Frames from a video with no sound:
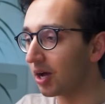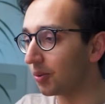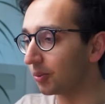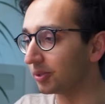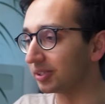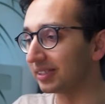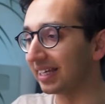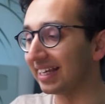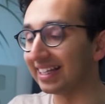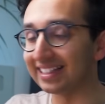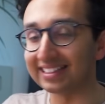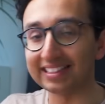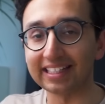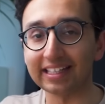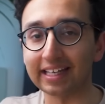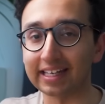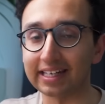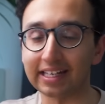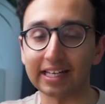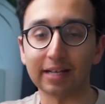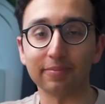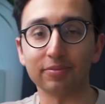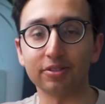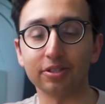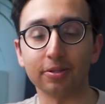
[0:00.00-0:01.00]
was easily
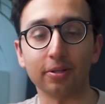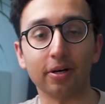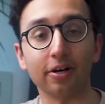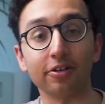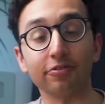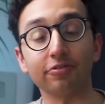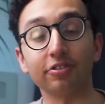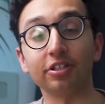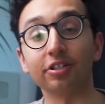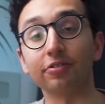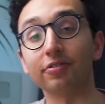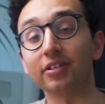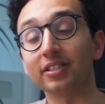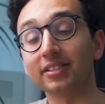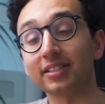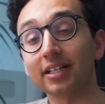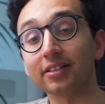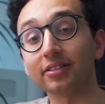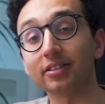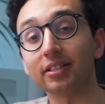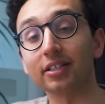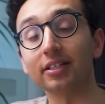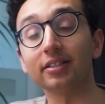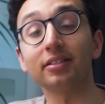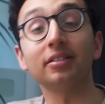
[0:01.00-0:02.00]
getting up to 100 degrees
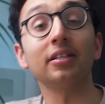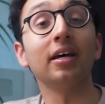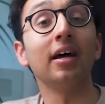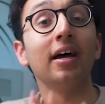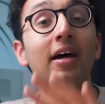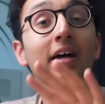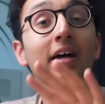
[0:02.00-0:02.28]
Celsius,